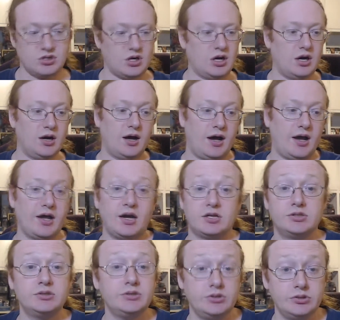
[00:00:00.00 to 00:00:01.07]
I
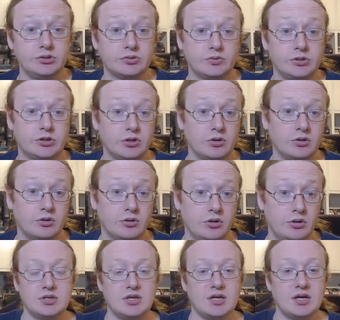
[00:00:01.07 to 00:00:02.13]
actually use Return to
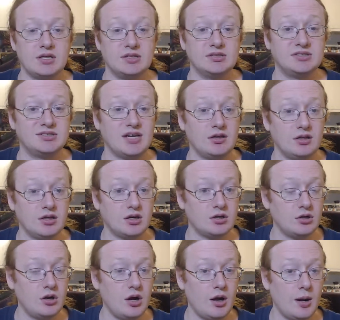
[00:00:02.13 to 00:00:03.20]
the Night of the Zealot
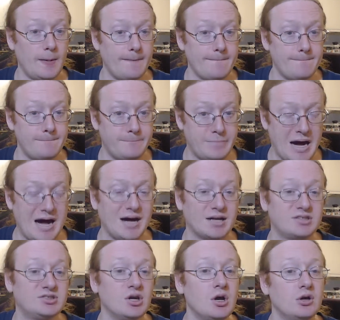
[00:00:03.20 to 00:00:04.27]

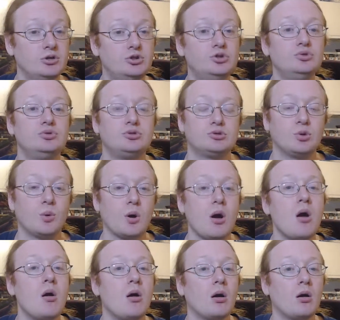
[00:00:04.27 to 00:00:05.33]
box to store
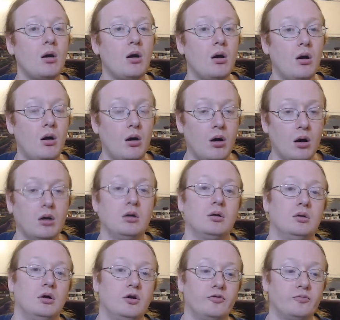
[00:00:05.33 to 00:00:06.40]
all
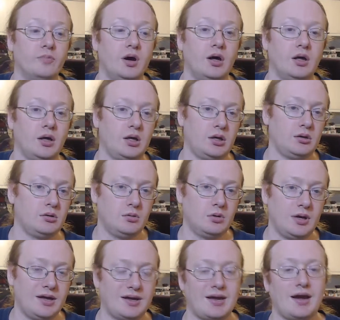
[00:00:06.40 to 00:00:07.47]
of my
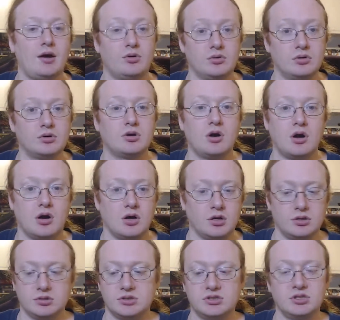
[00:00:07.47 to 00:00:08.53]
encounter
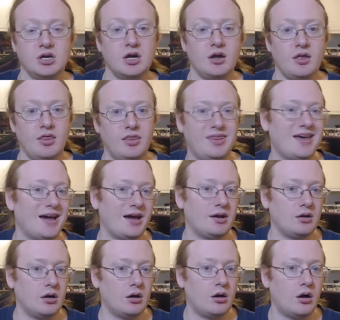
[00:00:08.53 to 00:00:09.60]
cards that
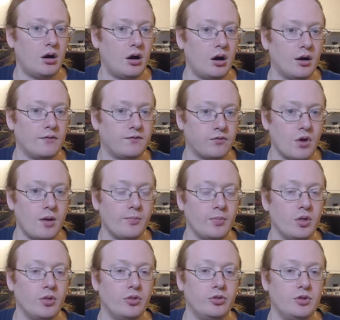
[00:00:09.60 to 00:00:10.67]
are
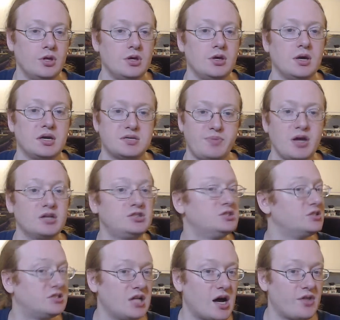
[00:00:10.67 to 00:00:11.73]
from the
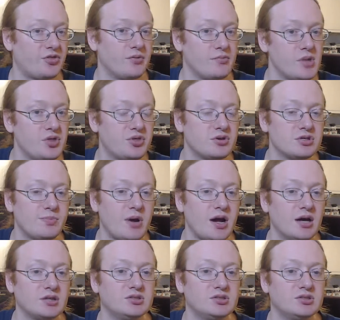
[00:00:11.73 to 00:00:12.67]
expansions, not the Mythos pack.